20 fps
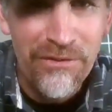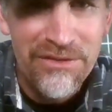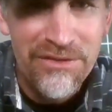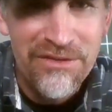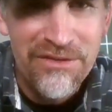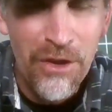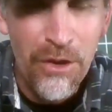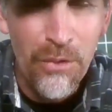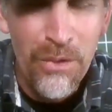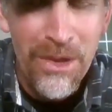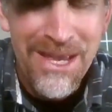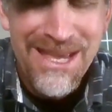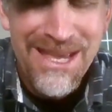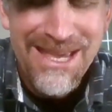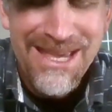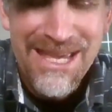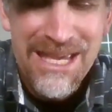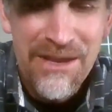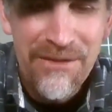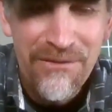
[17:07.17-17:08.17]
So
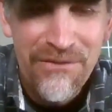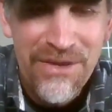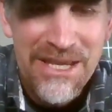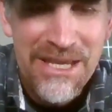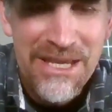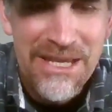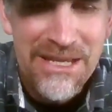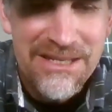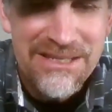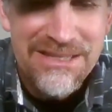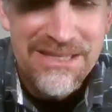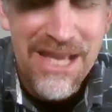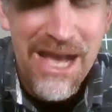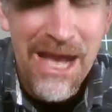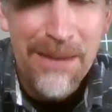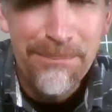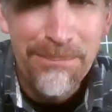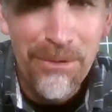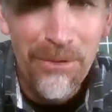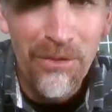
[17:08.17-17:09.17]
if he does
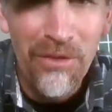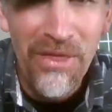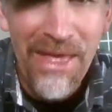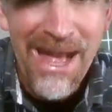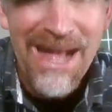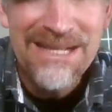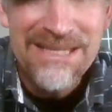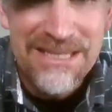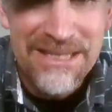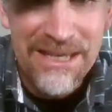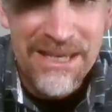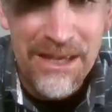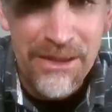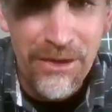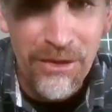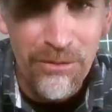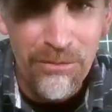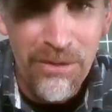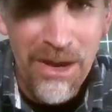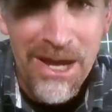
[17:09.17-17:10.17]
not pull that
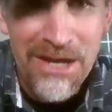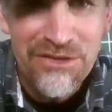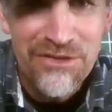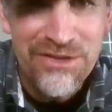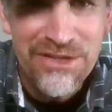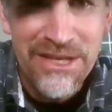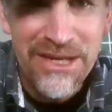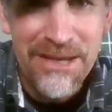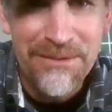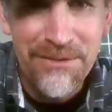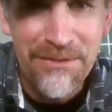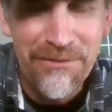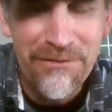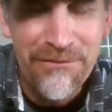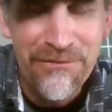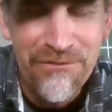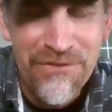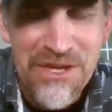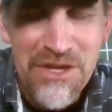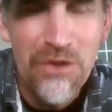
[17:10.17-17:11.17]
together, Roger's going to have a
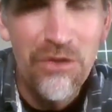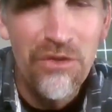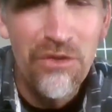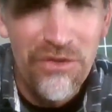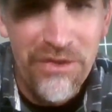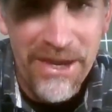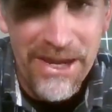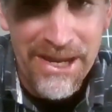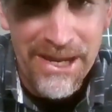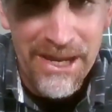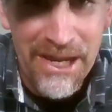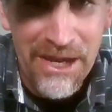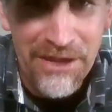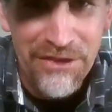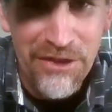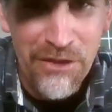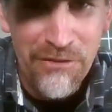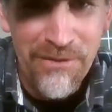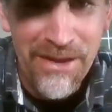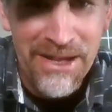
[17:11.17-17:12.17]
field day on
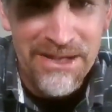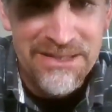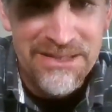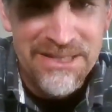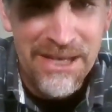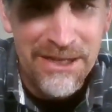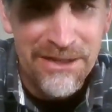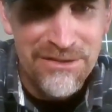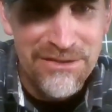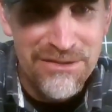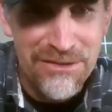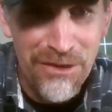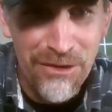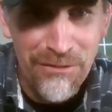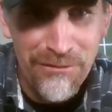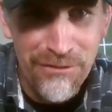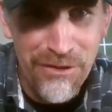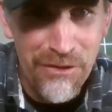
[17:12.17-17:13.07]
Novak's second serve.